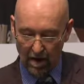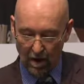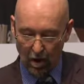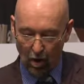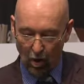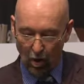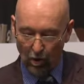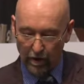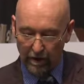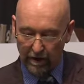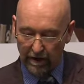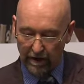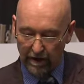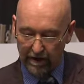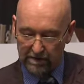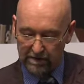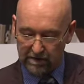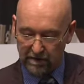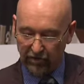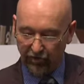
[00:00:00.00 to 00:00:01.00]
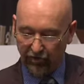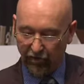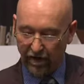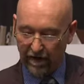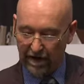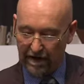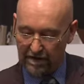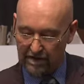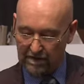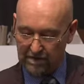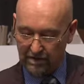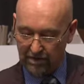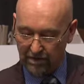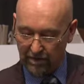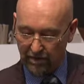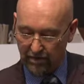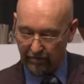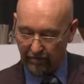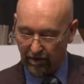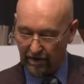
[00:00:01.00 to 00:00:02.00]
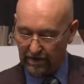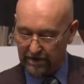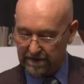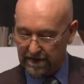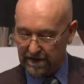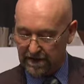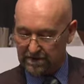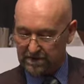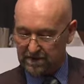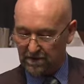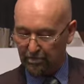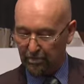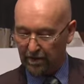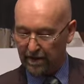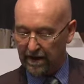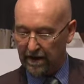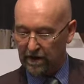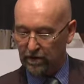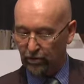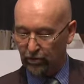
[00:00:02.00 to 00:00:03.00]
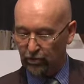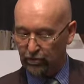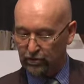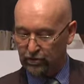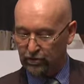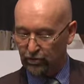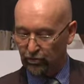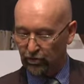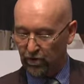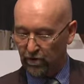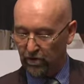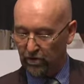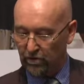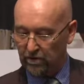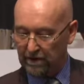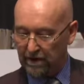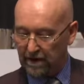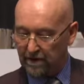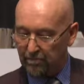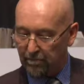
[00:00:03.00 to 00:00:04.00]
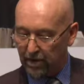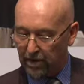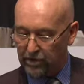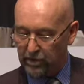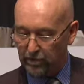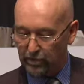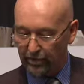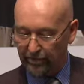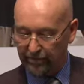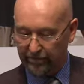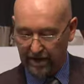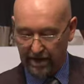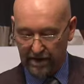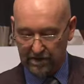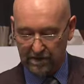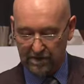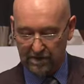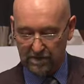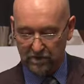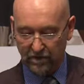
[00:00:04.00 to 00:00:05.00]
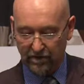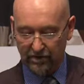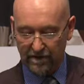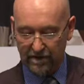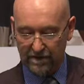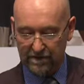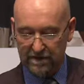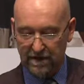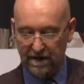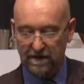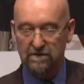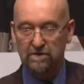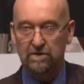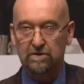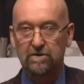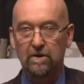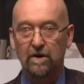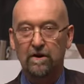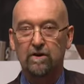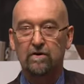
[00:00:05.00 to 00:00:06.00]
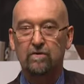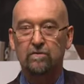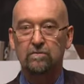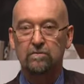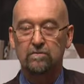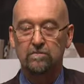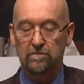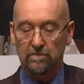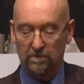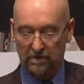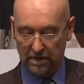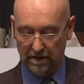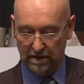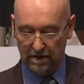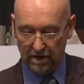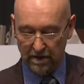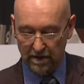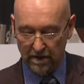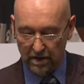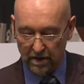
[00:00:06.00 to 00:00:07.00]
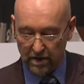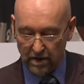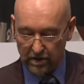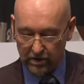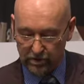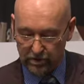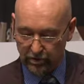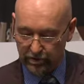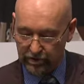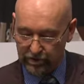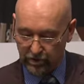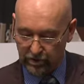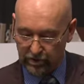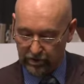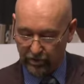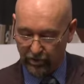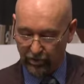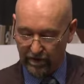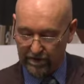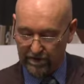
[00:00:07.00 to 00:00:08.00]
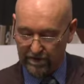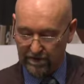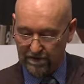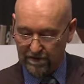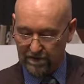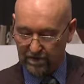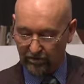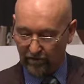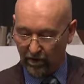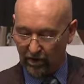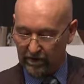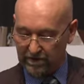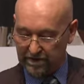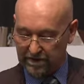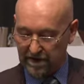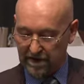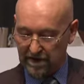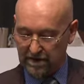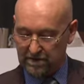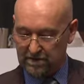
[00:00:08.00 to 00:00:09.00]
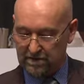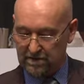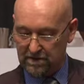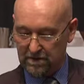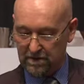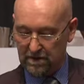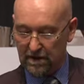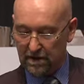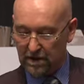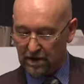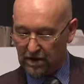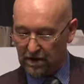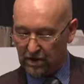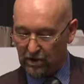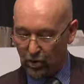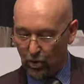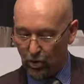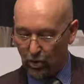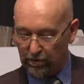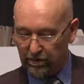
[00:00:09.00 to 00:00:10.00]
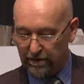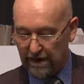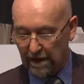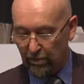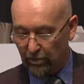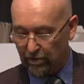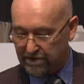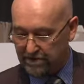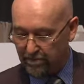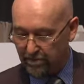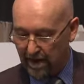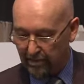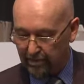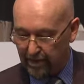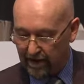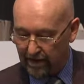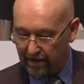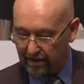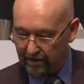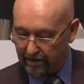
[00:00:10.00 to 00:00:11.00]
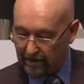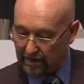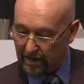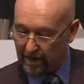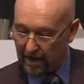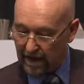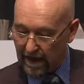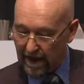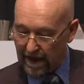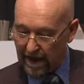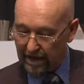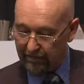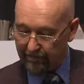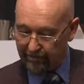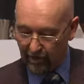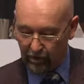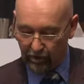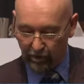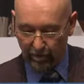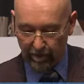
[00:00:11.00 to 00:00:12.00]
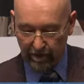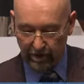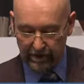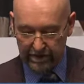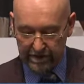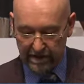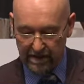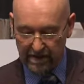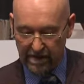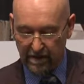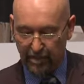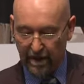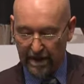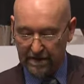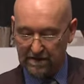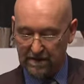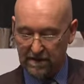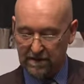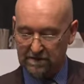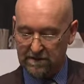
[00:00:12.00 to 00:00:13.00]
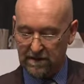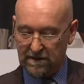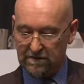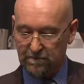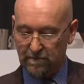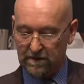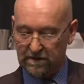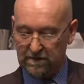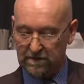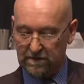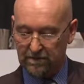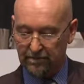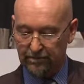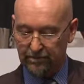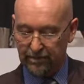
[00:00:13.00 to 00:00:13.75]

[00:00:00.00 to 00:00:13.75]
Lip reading: Organised and trained, volunteers can play a crucial role in multiple phases of the disaster cycle. To reduce risks, volunteers can coordinate risk mapping and vulnerability and capacity assessments,